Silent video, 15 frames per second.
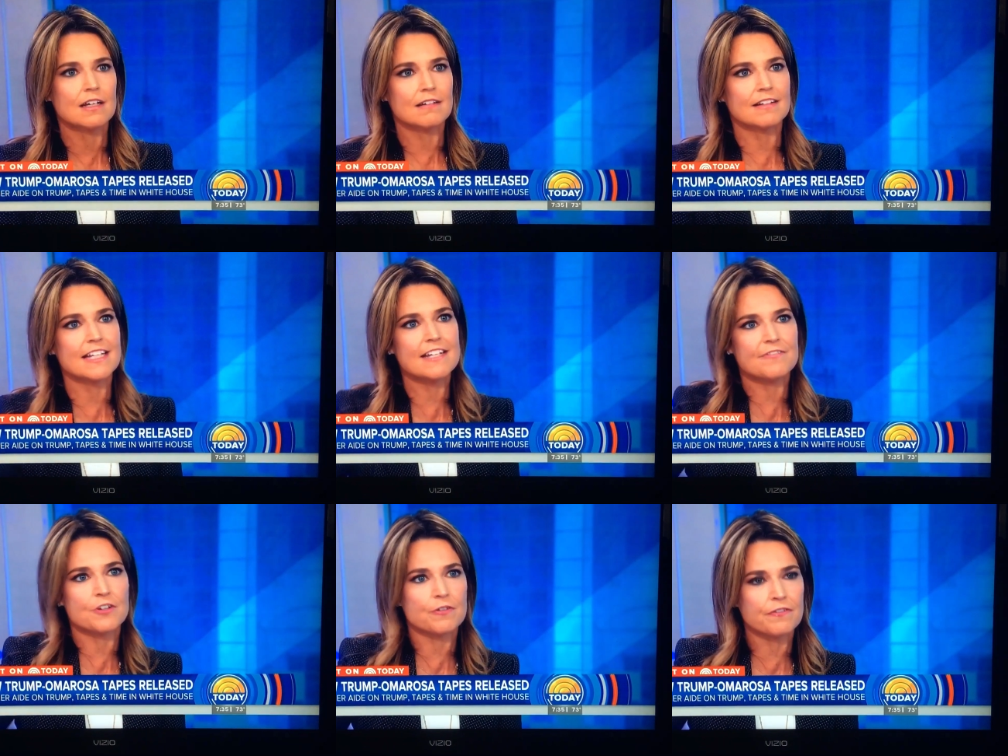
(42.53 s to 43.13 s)

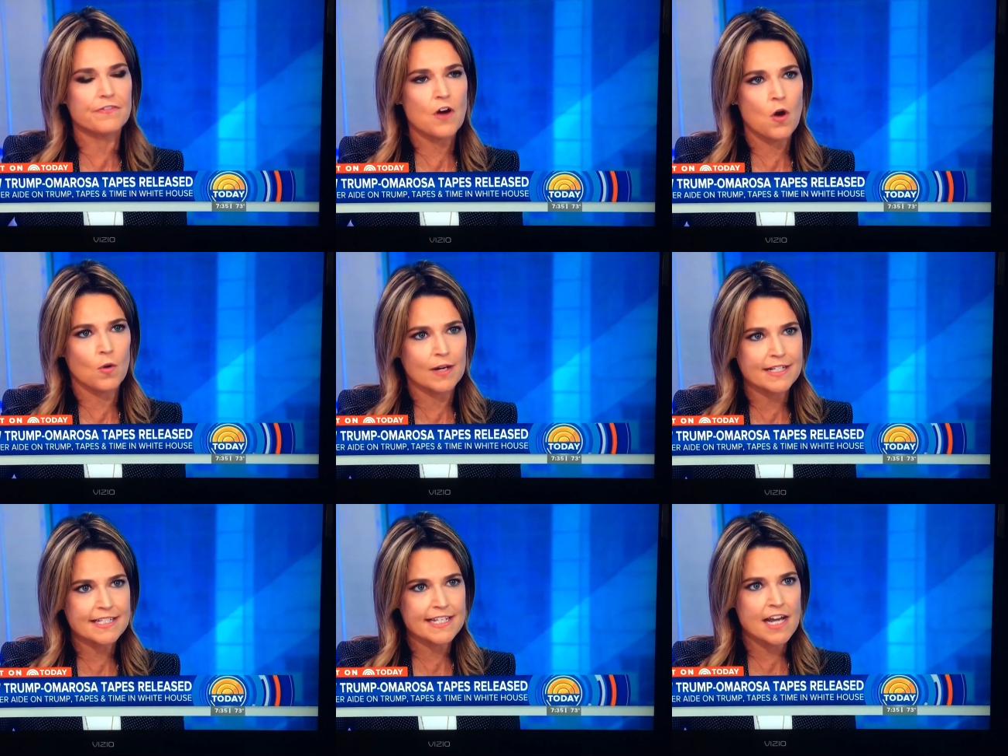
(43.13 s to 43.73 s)
leave your phone.
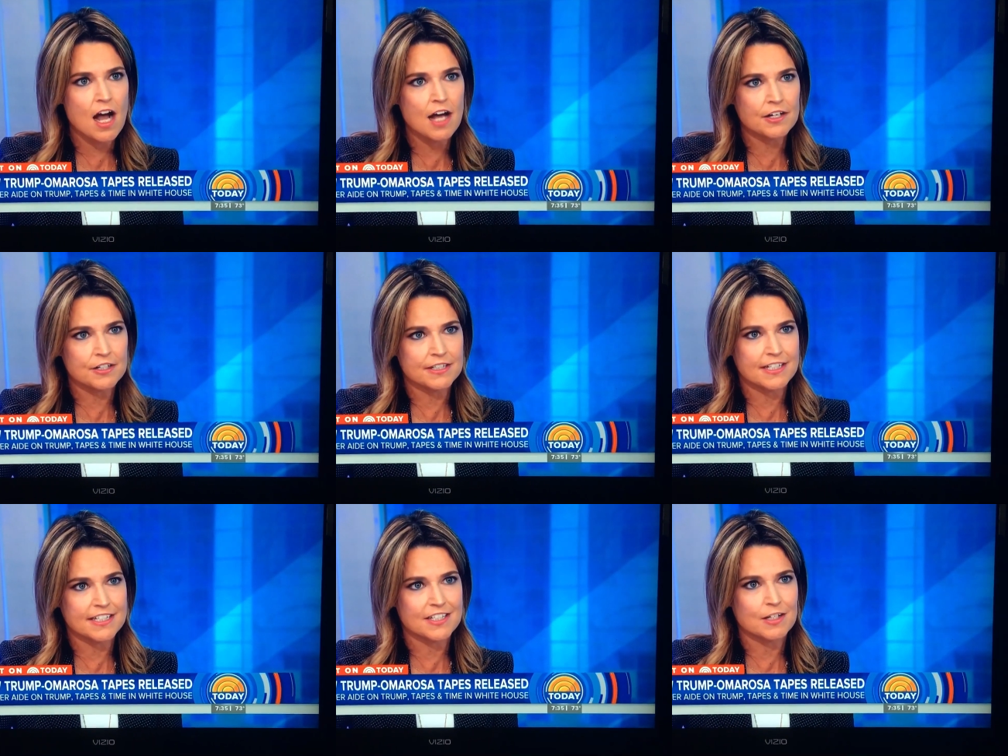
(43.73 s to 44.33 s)
It's the honor
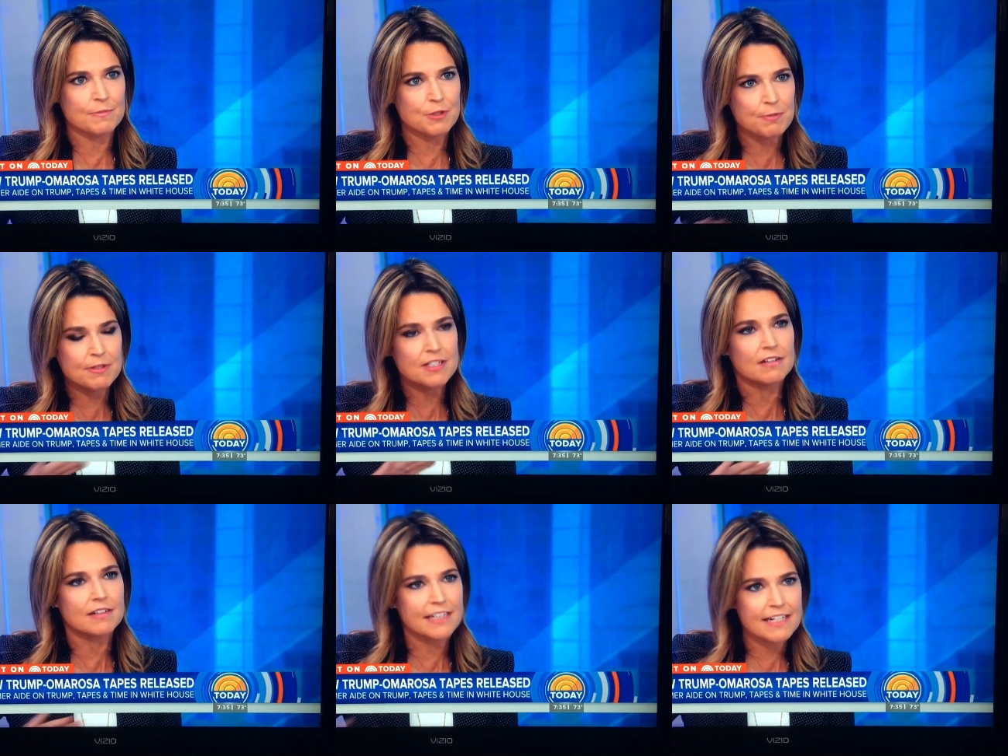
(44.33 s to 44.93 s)
system. You're supposed
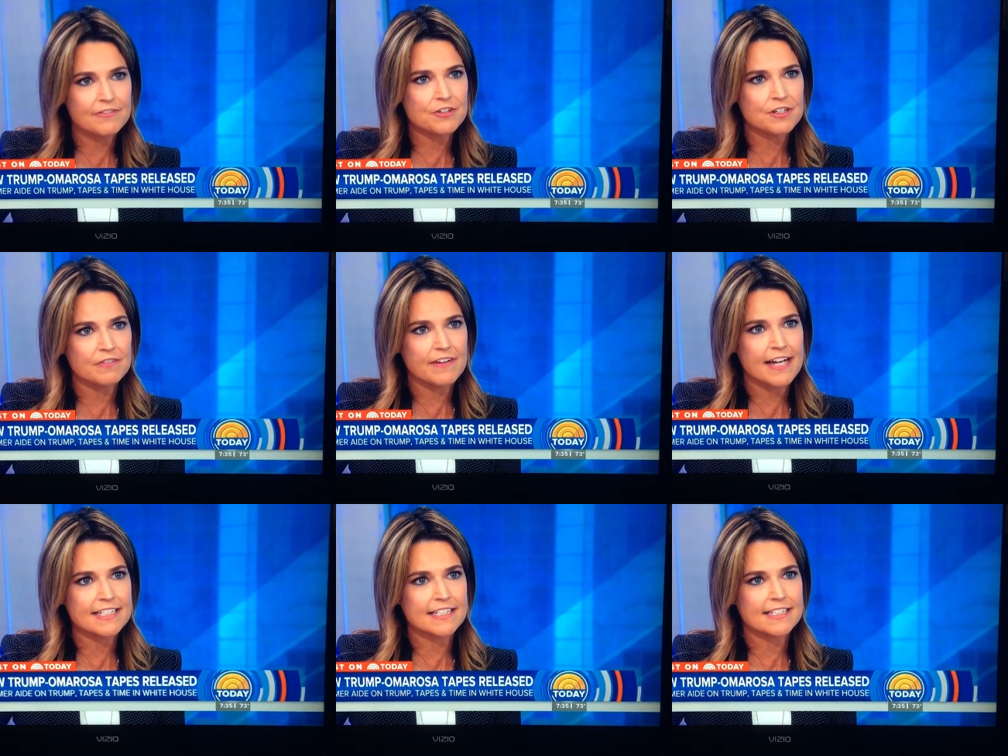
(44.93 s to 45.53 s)
to leave your
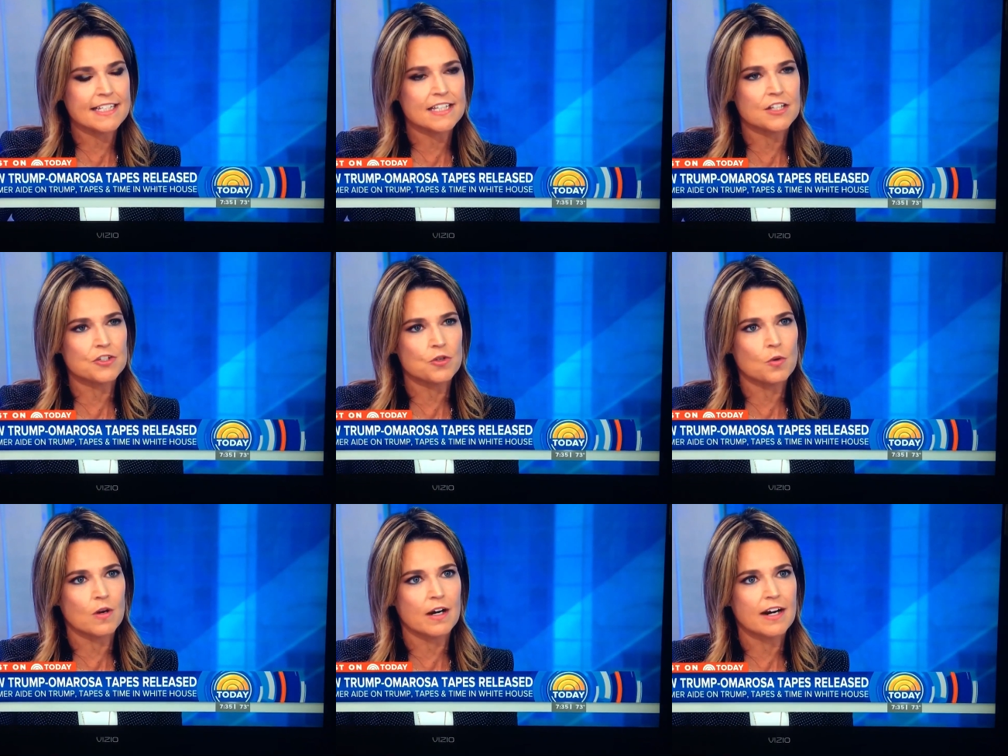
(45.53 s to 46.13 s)
devices at the
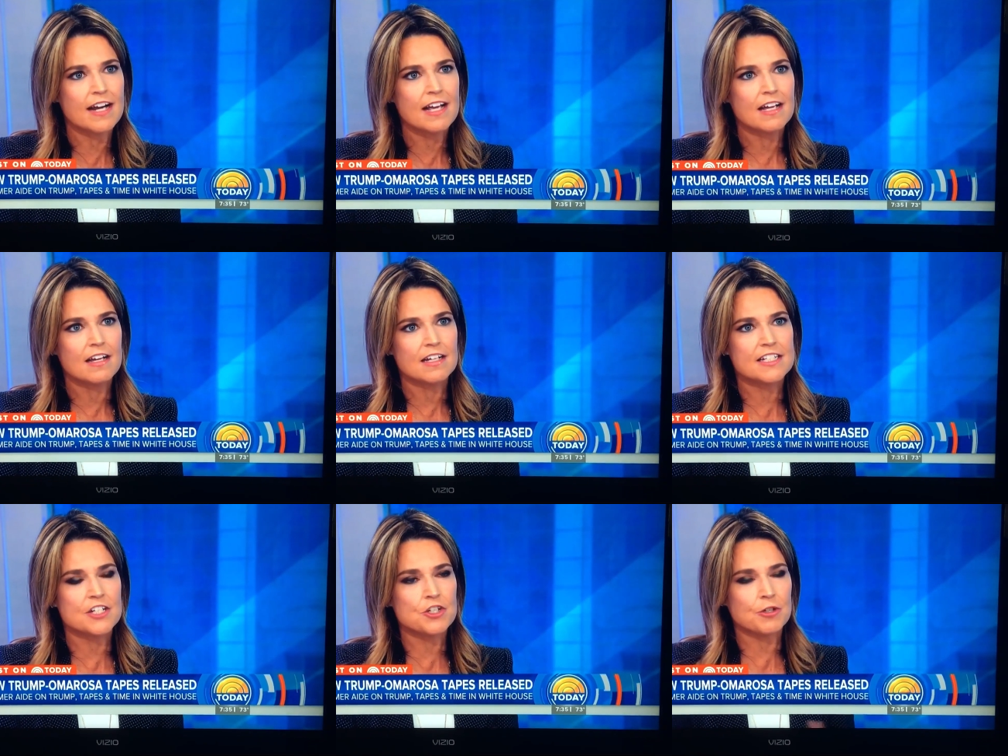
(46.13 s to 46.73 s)
door.
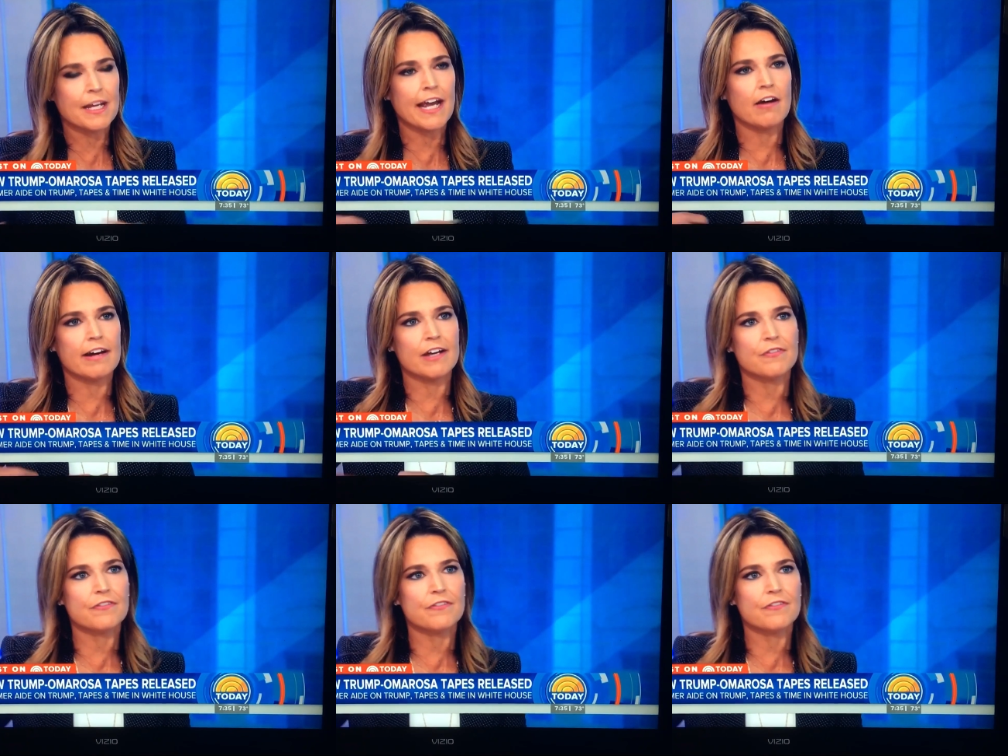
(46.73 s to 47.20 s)
Did I'll you carry a